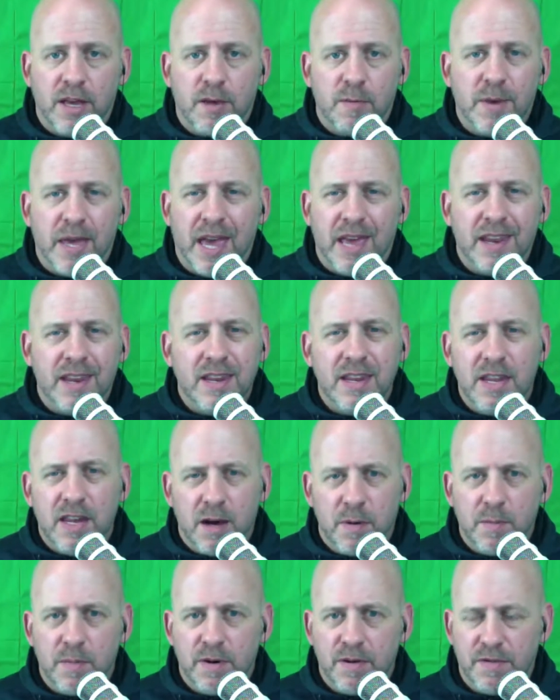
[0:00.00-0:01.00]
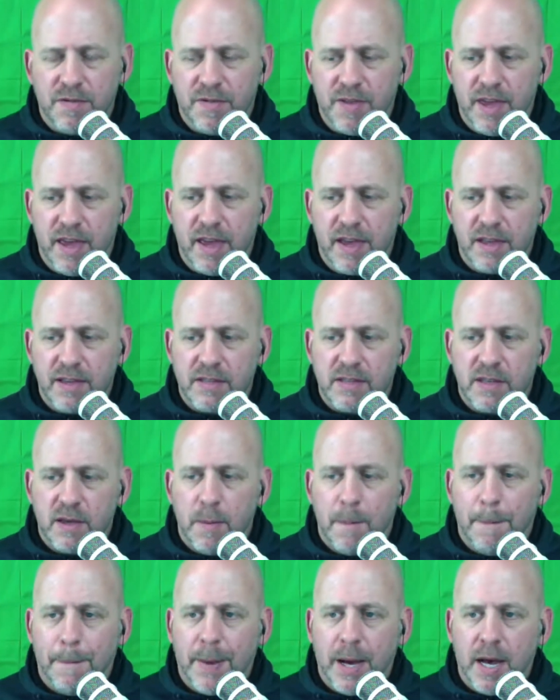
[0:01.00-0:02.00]
could be any number of things,
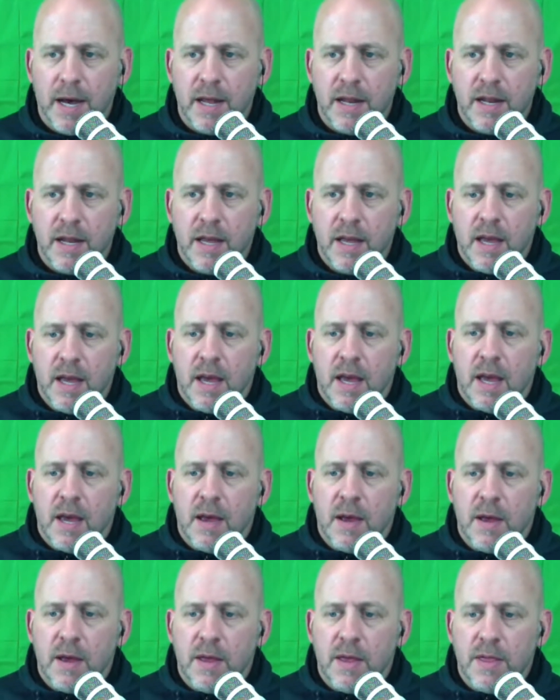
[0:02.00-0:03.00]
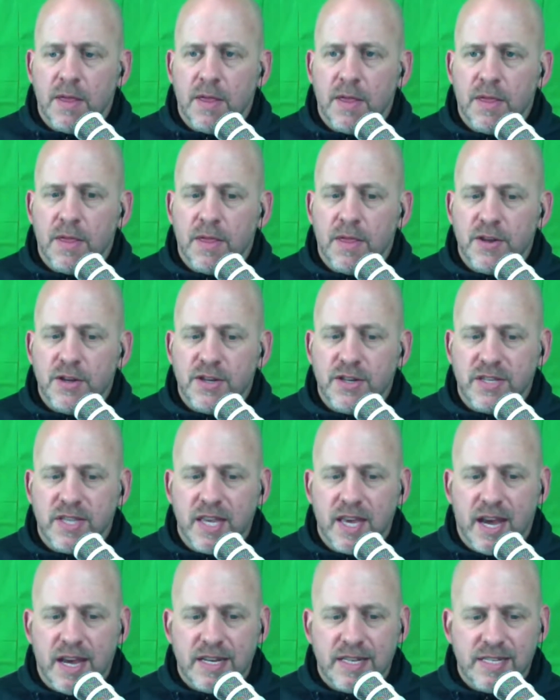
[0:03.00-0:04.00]
but just
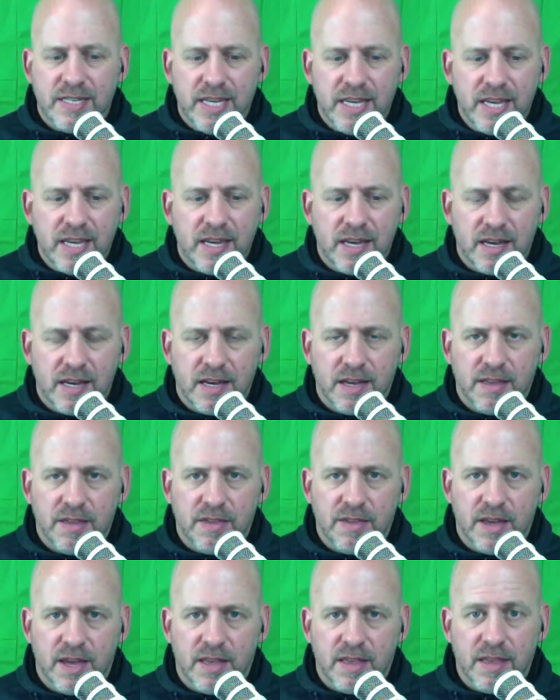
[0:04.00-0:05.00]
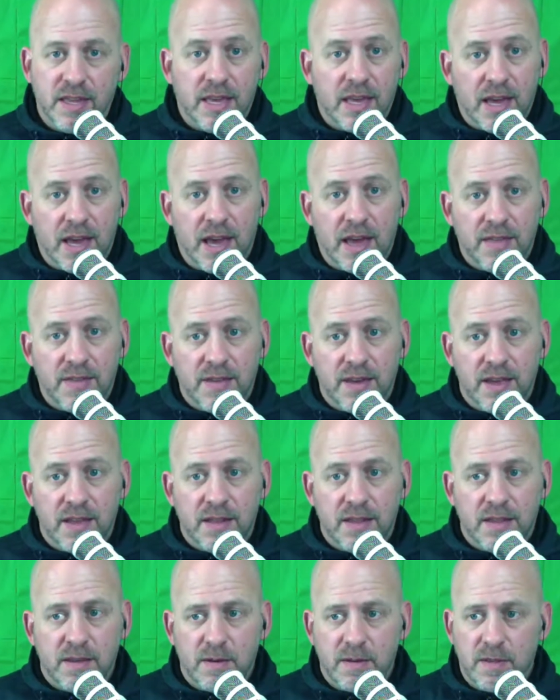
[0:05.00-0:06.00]
the idea that
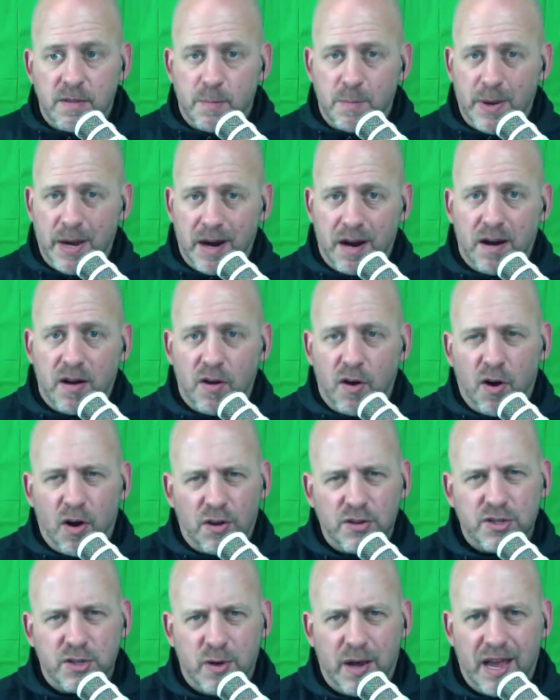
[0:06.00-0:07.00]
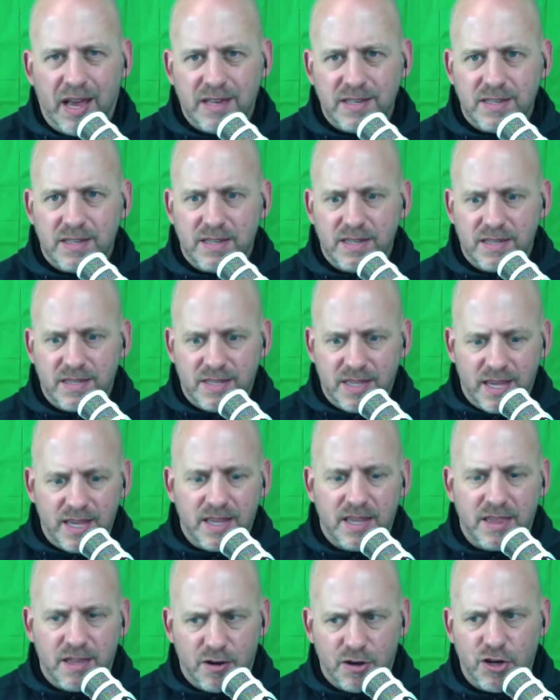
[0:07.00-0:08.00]
the parent also has this thing
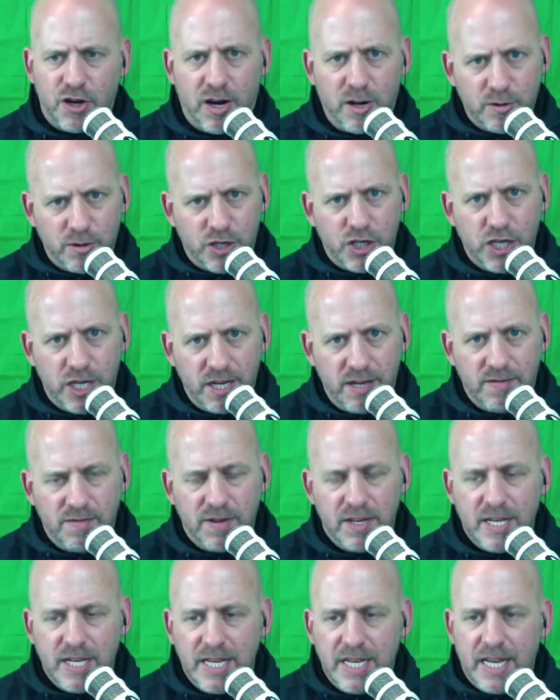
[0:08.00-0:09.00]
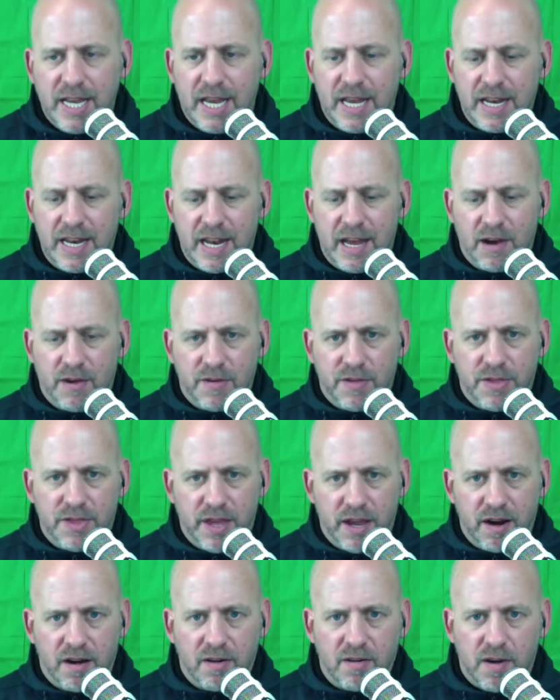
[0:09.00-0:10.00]
that they're trying to achieve and now
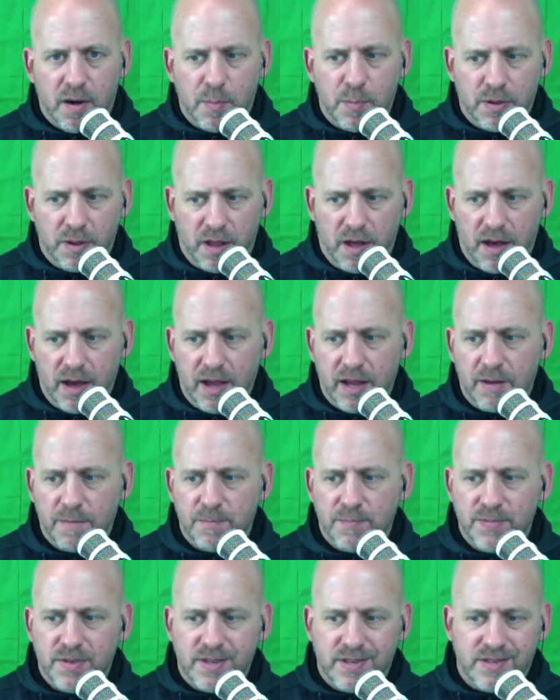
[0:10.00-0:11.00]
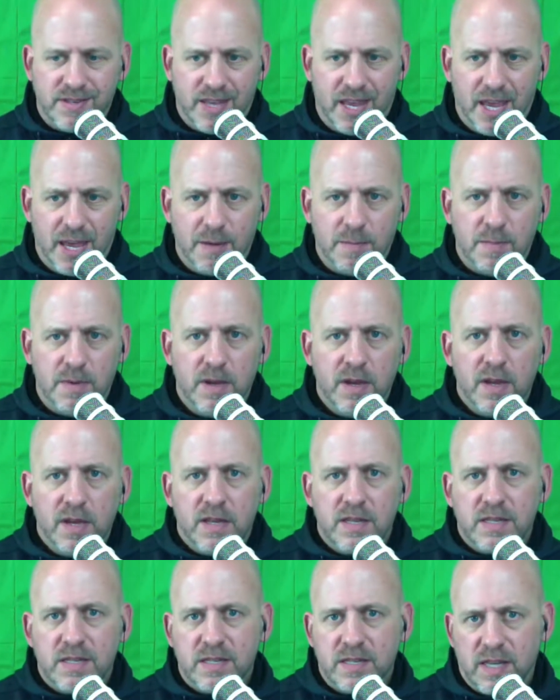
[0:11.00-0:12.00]
they're applying the same
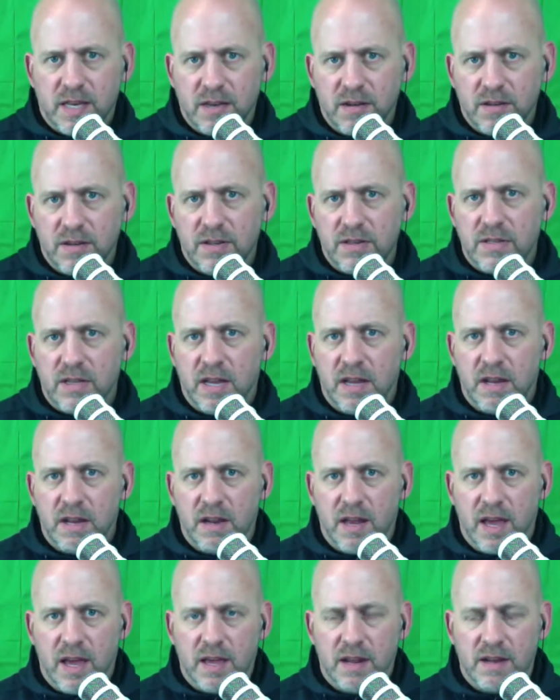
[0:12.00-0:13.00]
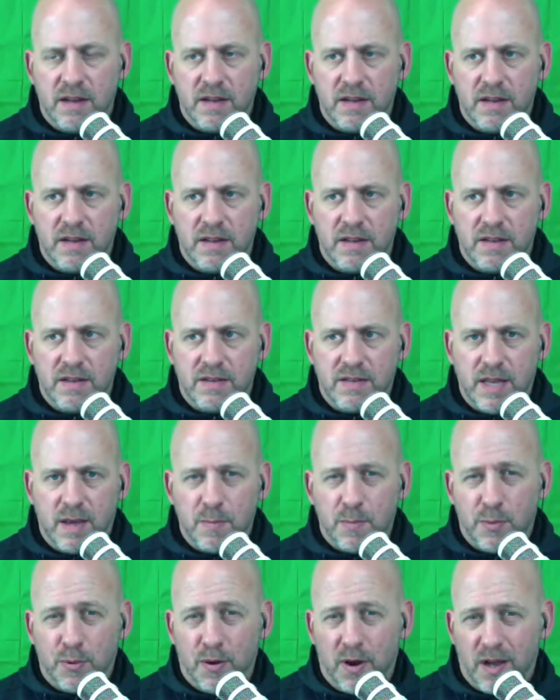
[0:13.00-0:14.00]
skills and the
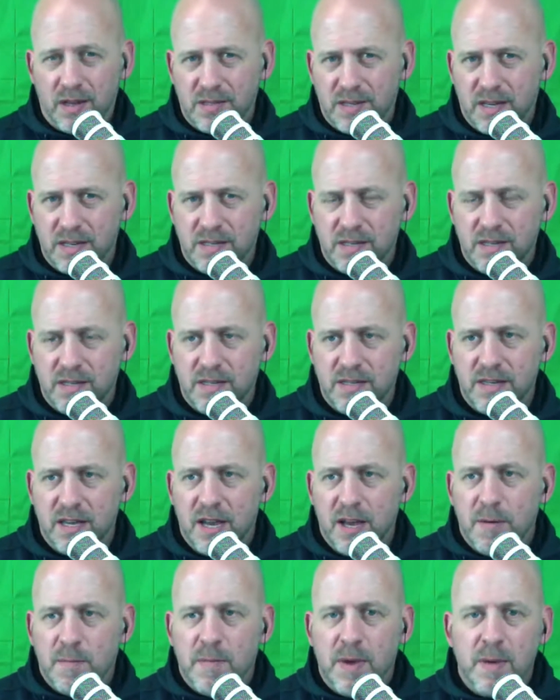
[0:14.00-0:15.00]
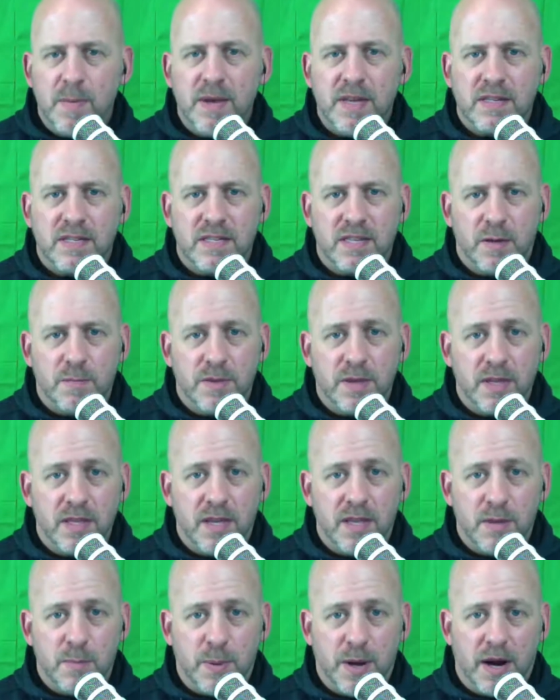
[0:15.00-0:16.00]
same processes. Maybe it's something
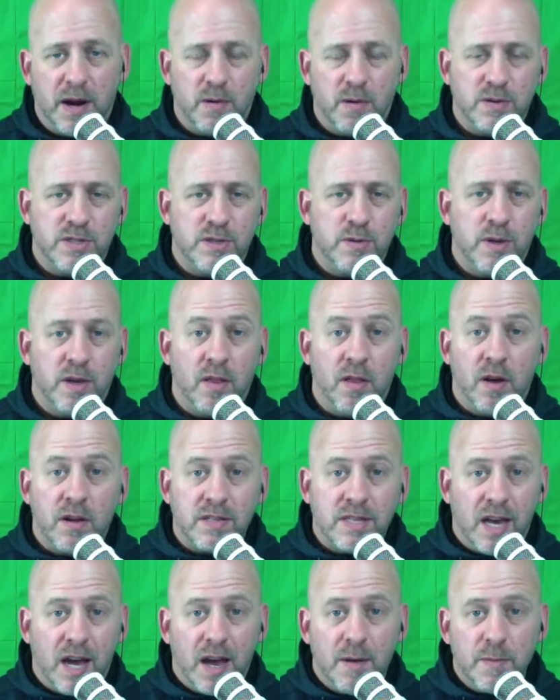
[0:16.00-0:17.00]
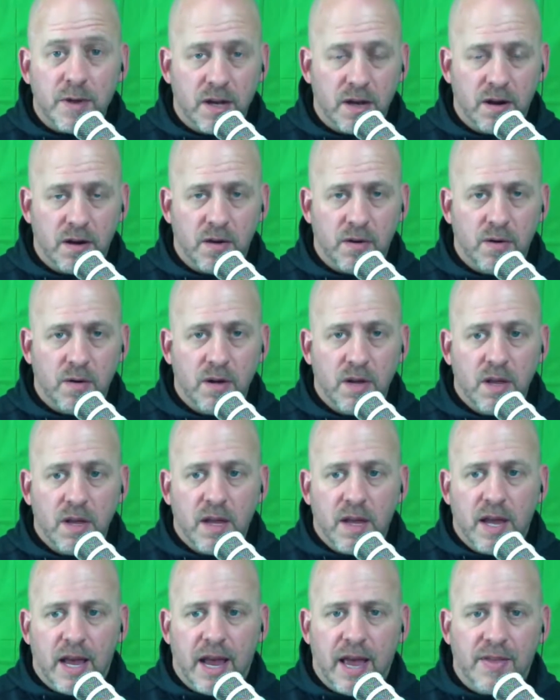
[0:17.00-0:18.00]
that the parent was doing a long time ago
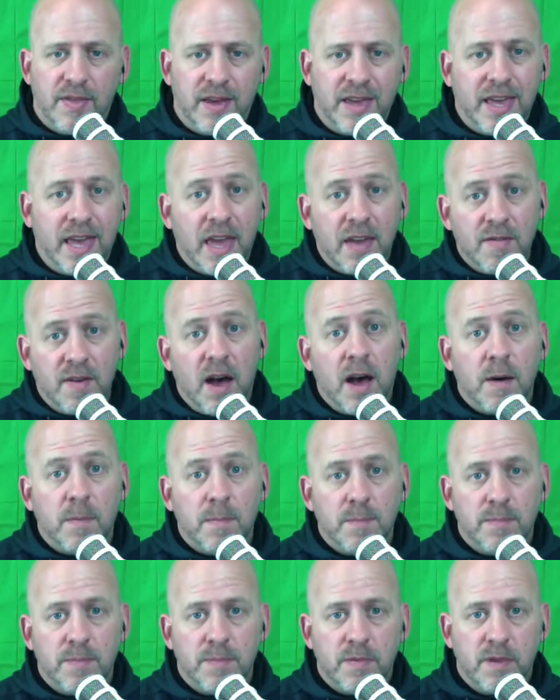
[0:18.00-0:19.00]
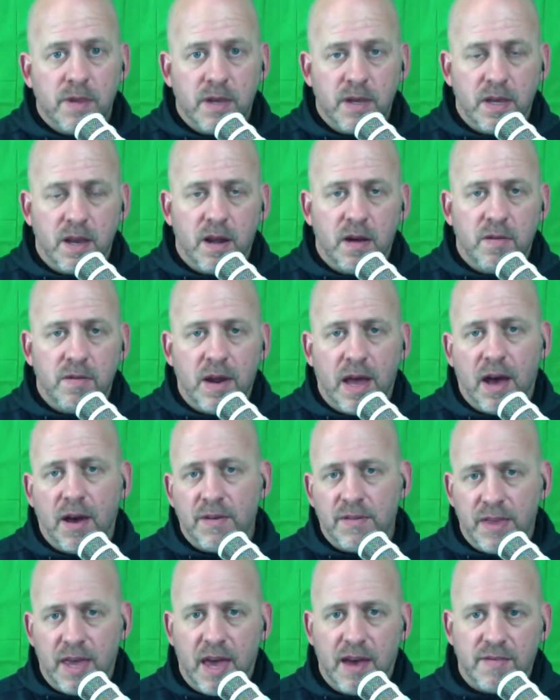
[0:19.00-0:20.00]
and they gave up, you know, now
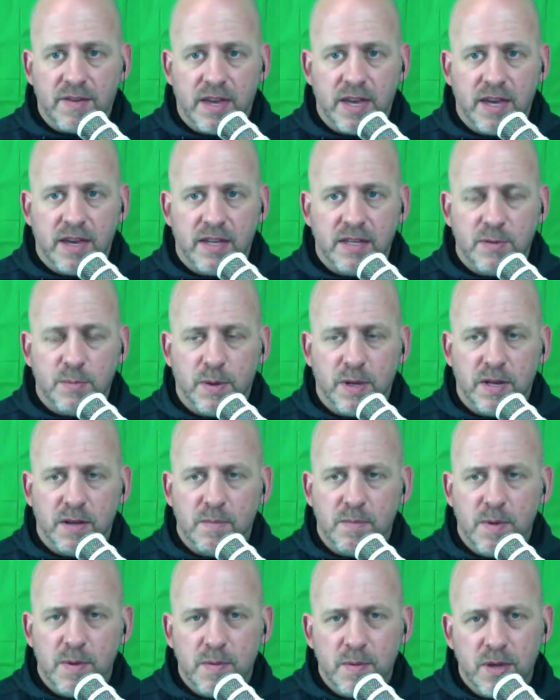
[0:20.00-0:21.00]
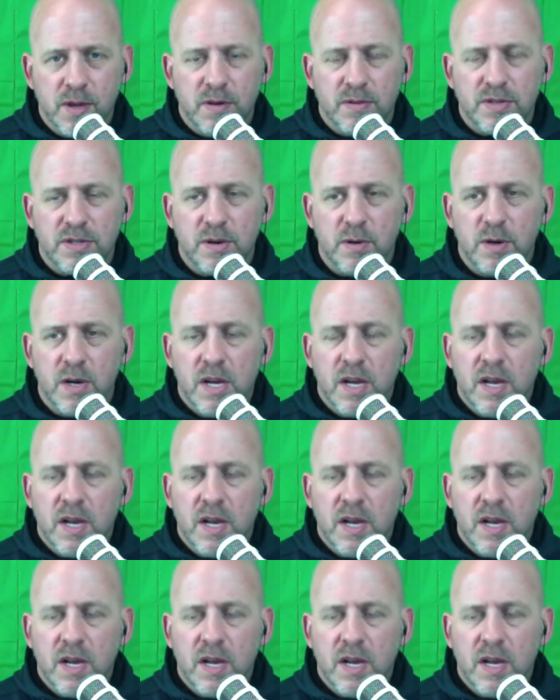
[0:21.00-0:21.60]
that they have kids. But, you know, so